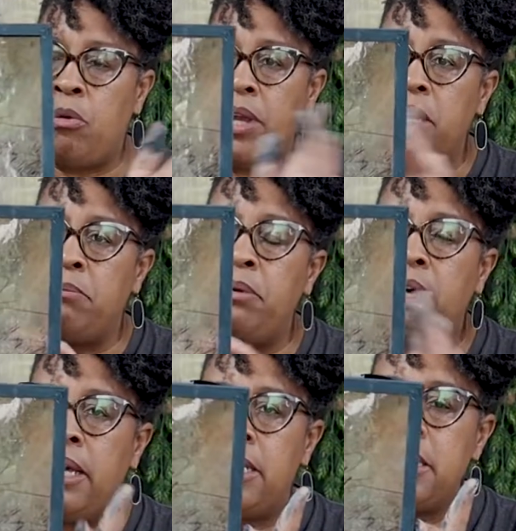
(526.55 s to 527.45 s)
We can
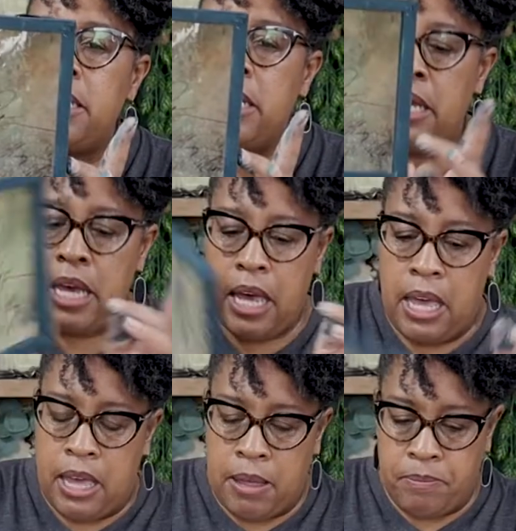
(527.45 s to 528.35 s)
put
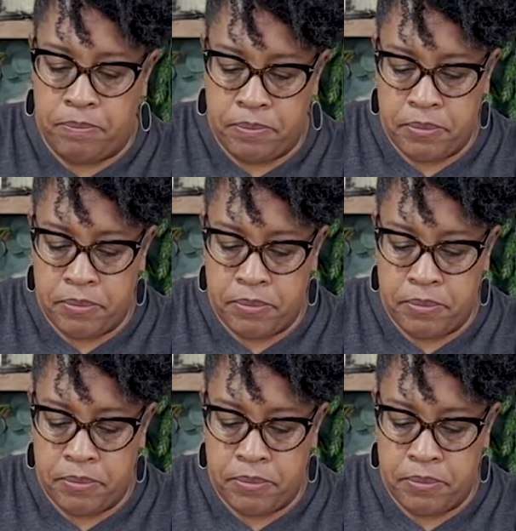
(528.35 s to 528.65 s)
a